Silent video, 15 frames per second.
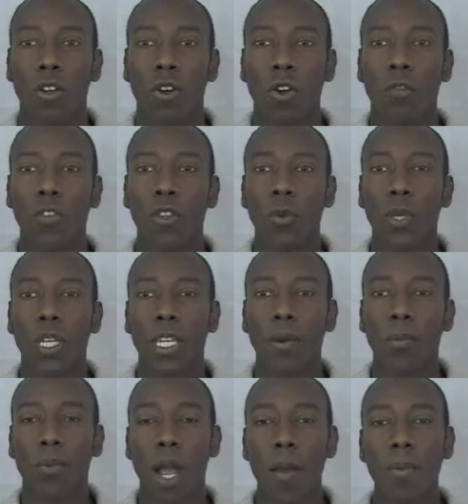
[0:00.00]
over the
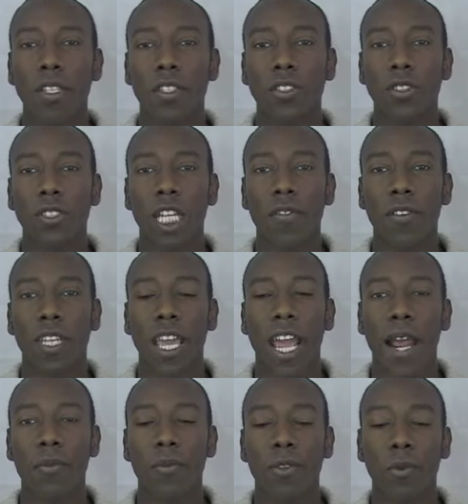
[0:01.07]
weekend, Prime Minister David
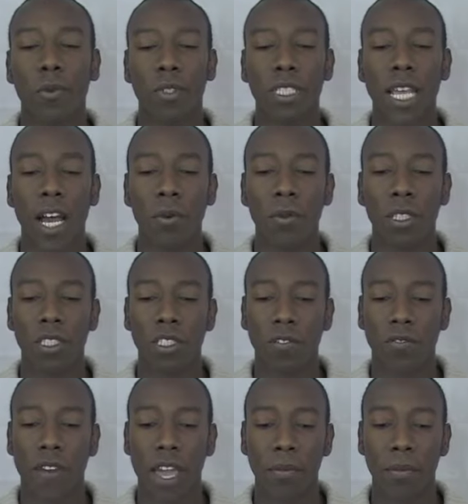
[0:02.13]
Cameron was out with his
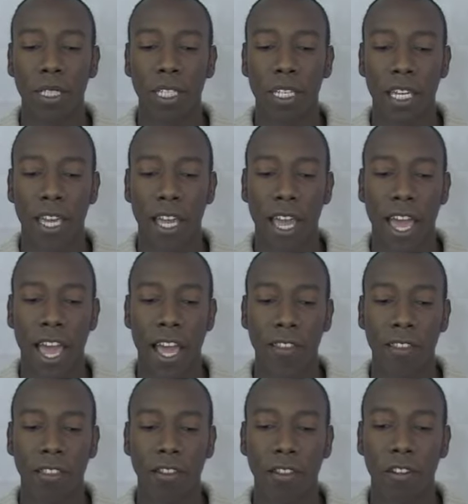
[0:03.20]
family
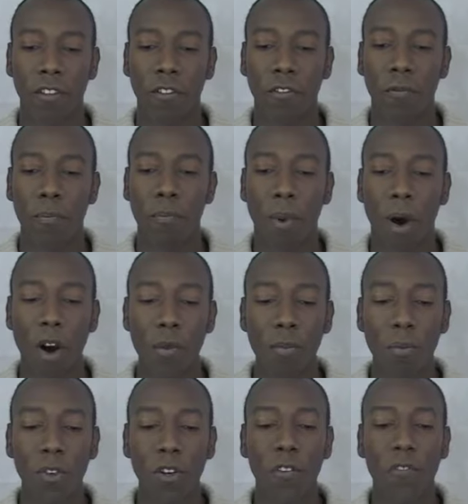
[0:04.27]
at the
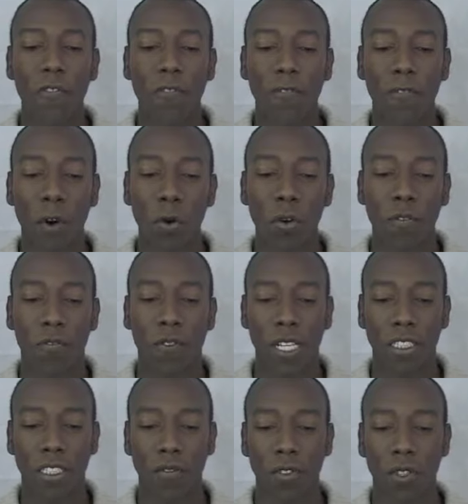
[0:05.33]
Banbury Folk
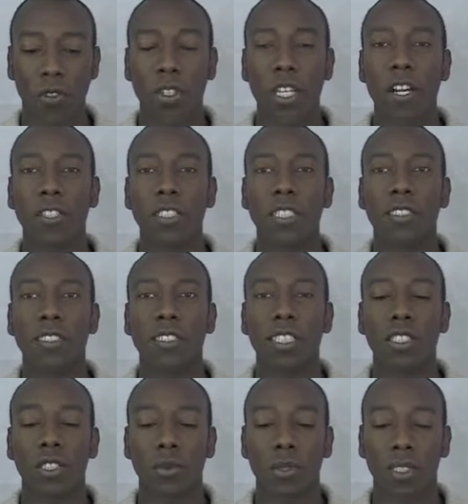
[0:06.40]
Festival near his
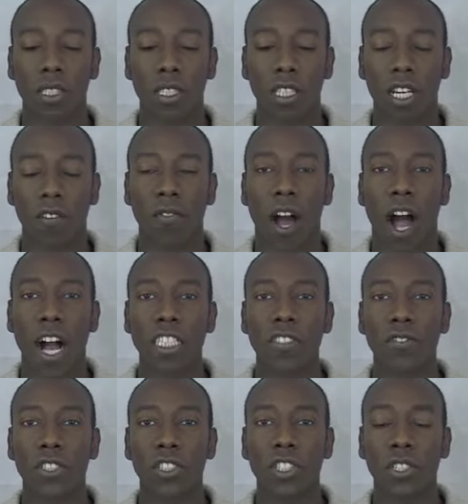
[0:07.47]
constituency of
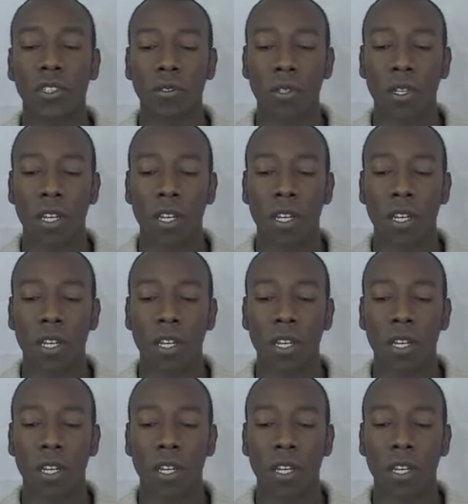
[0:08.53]
Oxfordshire.